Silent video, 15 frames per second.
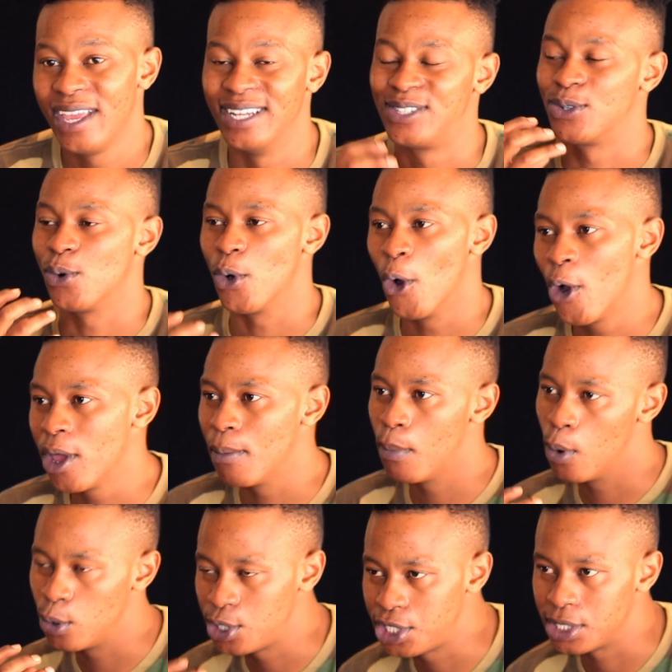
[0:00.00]
it's raw
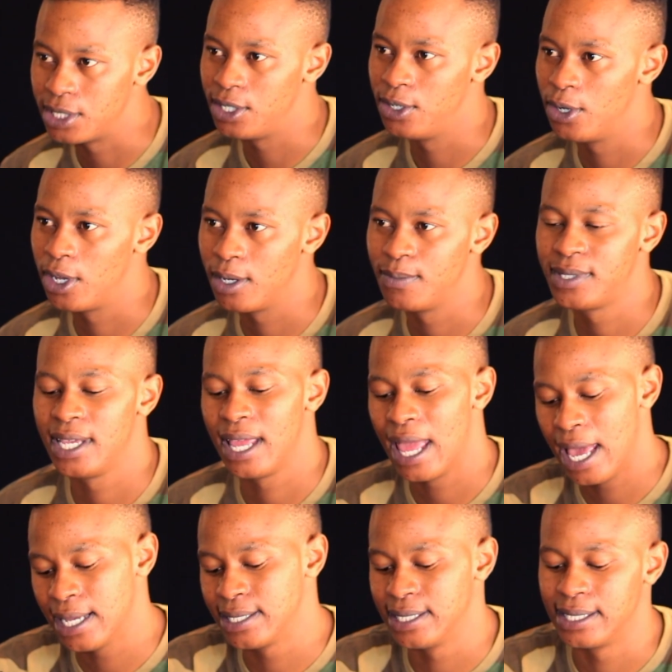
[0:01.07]
emotion, you know what I'm saying?
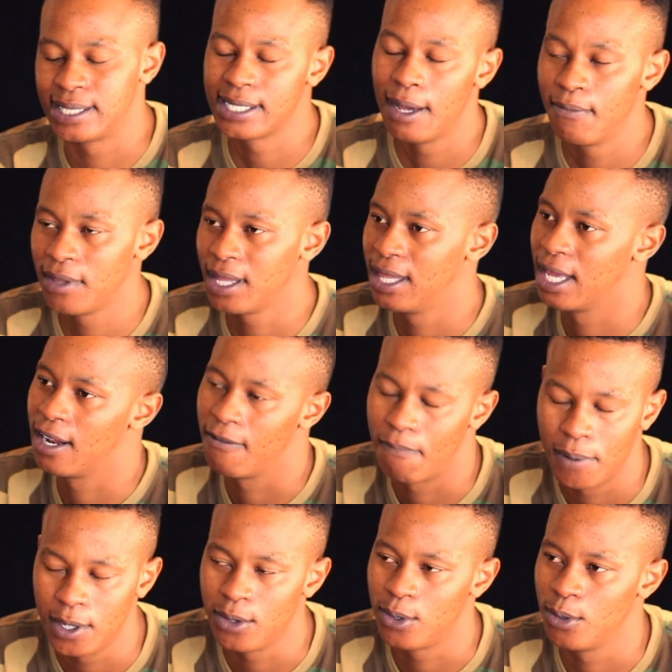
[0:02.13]
Mm-hmm. As it's something that
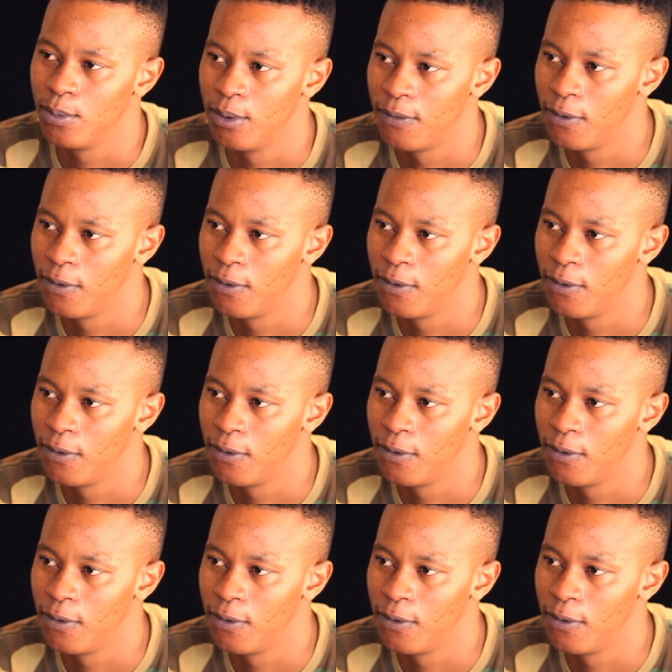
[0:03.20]
I've been through